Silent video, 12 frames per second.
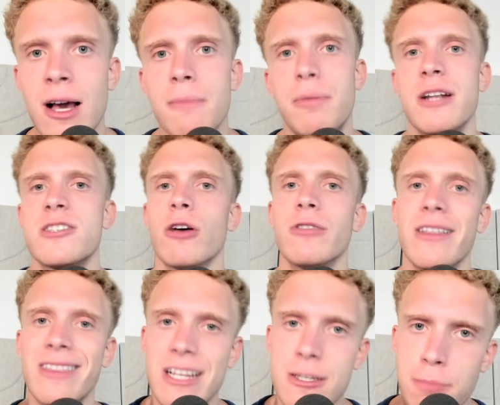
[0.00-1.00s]
but so
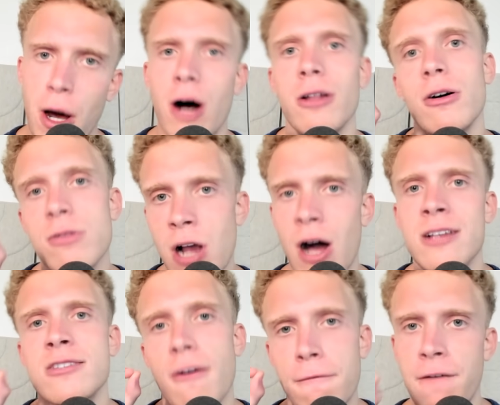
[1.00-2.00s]
that these Paulo
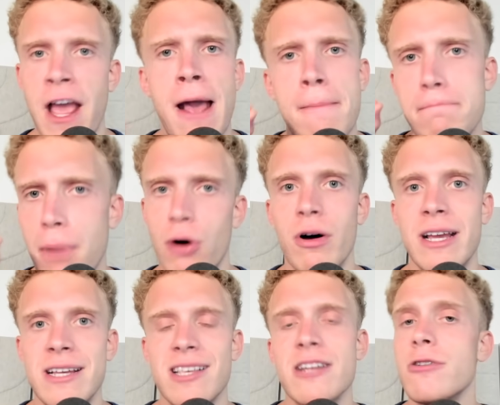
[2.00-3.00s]
Costa
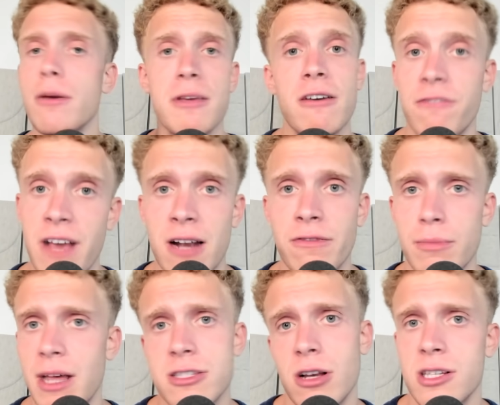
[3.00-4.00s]
fanboys, and you could be a fan of him,
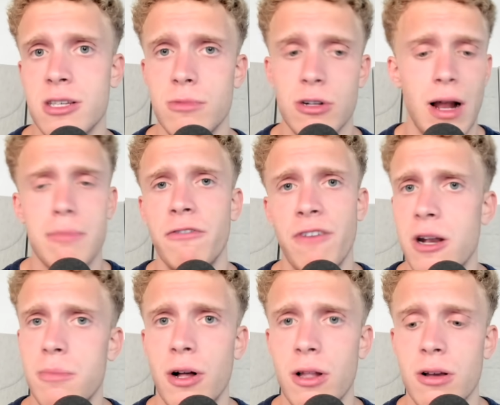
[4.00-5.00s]
that's awesome, dude, I'm a fan
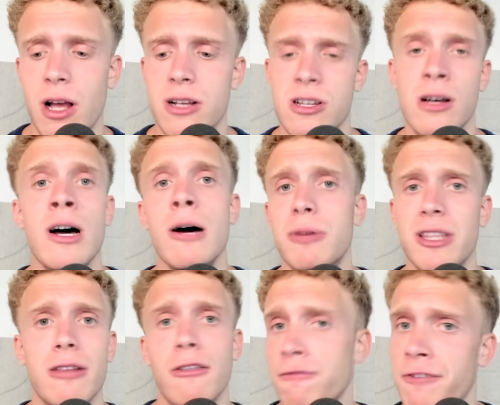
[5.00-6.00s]
of Paulo Costa, but
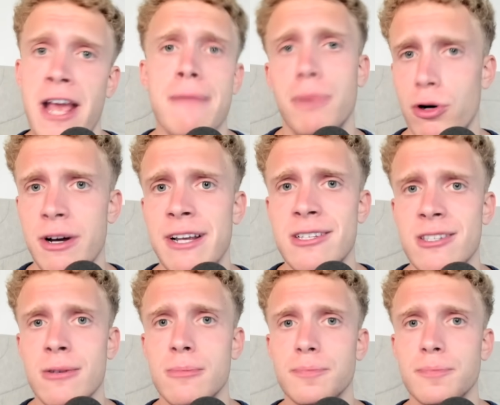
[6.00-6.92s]
that the fanboys